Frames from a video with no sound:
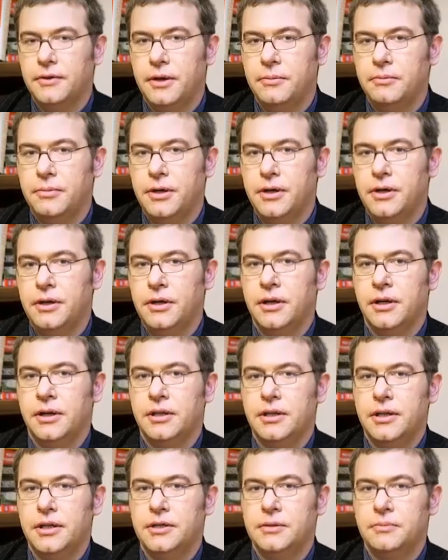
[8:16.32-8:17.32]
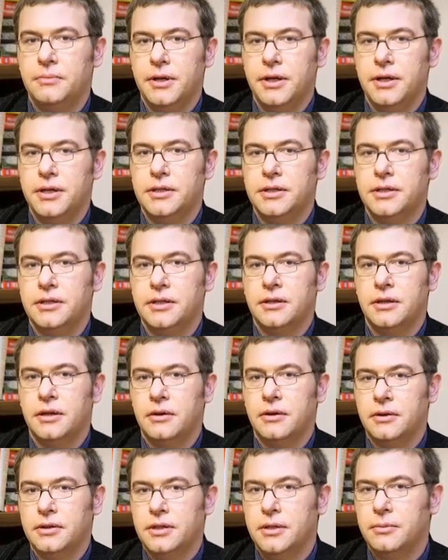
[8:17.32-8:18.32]
number, this means
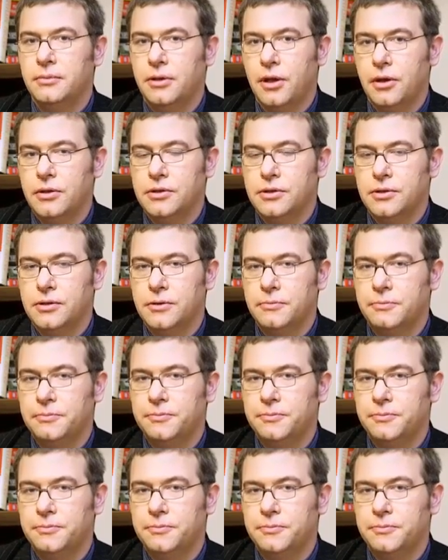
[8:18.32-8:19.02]
some loss.